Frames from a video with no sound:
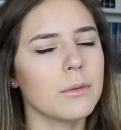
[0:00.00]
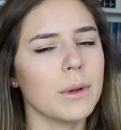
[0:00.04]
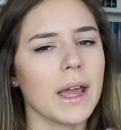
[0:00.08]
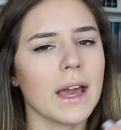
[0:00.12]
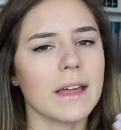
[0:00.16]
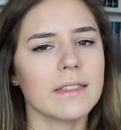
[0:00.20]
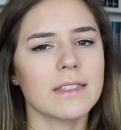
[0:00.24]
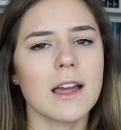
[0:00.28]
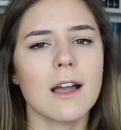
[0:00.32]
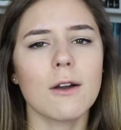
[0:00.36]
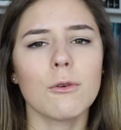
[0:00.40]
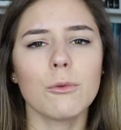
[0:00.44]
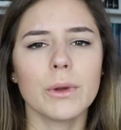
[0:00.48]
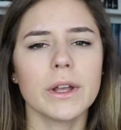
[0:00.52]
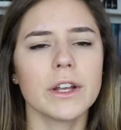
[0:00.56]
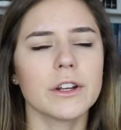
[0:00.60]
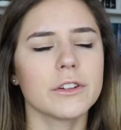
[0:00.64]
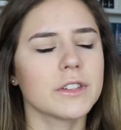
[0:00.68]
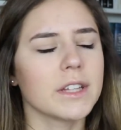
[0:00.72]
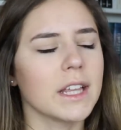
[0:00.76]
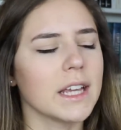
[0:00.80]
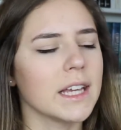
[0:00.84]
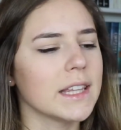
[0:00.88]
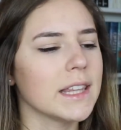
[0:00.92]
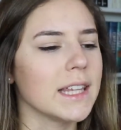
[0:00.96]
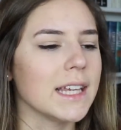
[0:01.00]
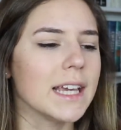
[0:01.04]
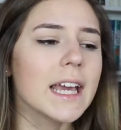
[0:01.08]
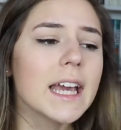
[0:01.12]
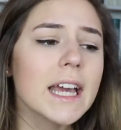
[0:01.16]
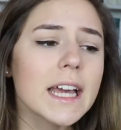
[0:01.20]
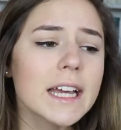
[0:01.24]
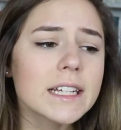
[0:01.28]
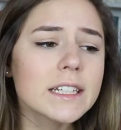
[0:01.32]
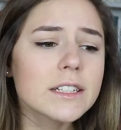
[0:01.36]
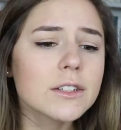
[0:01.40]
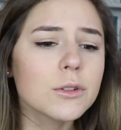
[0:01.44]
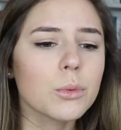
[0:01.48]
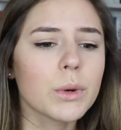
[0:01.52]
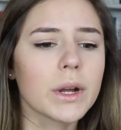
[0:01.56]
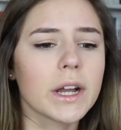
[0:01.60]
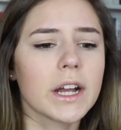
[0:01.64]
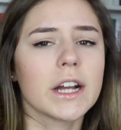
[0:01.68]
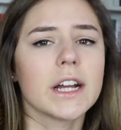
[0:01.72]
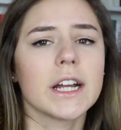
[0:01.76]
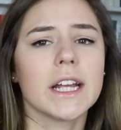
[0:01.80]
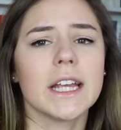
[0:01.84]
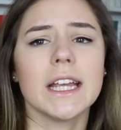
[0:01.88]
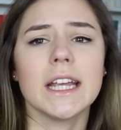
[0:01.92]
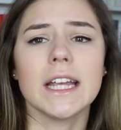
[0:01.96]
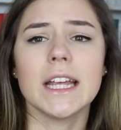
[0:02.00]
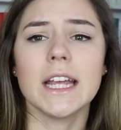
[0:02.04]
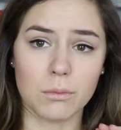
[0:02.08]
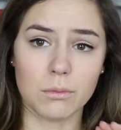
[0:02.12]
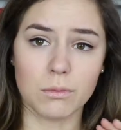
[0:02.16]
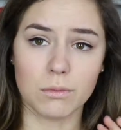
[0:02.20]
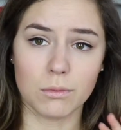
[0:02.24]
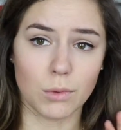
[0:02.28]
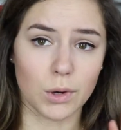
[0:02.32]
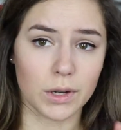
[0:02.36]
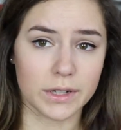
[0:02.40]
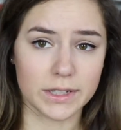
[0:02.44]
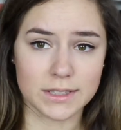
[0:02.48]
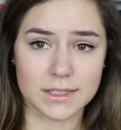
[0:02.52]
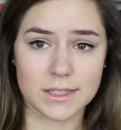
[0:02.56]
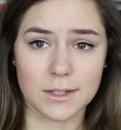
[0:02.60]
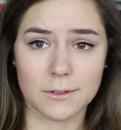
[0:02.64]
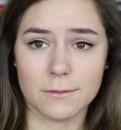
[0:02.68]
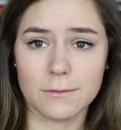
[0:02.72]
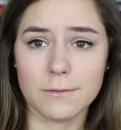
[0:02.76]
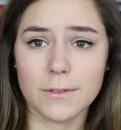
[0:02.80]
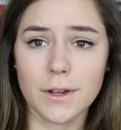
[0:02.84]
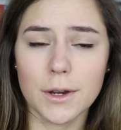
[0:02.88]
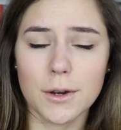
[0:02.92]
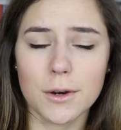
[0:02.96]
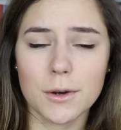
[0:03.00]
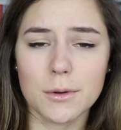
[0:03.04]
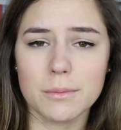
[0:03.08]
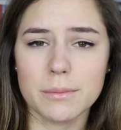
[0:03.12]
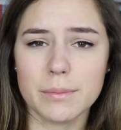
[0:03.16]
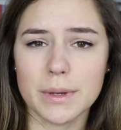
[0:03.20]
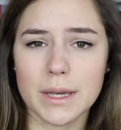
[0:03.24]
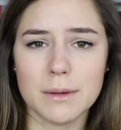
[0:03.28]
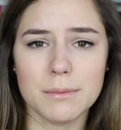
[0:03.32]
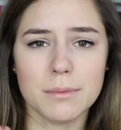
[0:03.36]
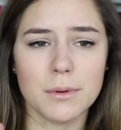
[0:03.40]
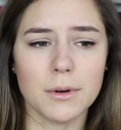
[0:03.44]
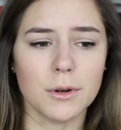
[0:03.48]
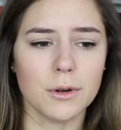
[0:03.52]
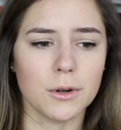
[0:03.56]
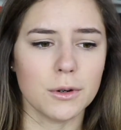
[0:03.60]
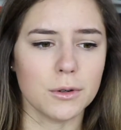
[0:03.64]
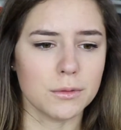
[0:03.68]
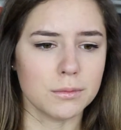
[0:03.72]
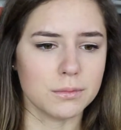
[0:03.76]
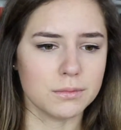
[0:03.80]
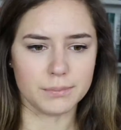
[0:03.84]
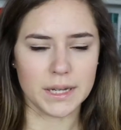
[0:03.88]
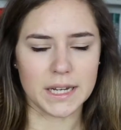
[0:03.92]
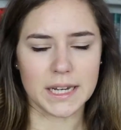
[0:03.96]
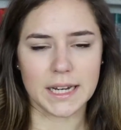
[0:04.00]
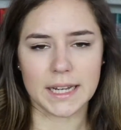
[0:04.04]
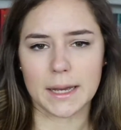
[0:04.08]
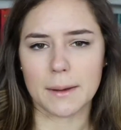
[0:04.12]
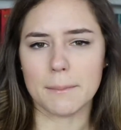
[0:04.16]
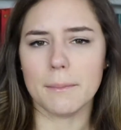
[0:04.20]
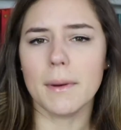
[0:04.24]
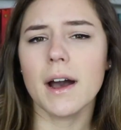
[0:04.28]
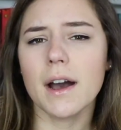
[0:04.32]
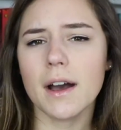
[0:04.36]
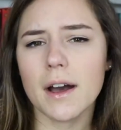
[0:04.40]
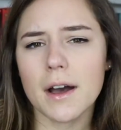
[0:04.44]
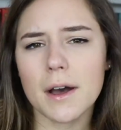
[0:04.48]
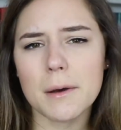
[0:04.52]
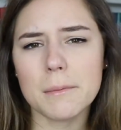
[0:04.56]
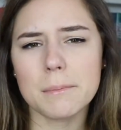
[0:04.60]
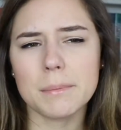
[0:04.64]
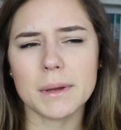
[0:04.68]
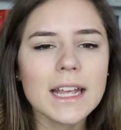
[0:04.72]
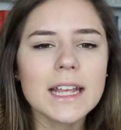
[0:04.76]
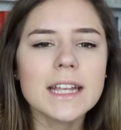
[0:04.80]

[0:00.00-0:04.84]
We had that weird thing in the end where he wanted to film people beating him up.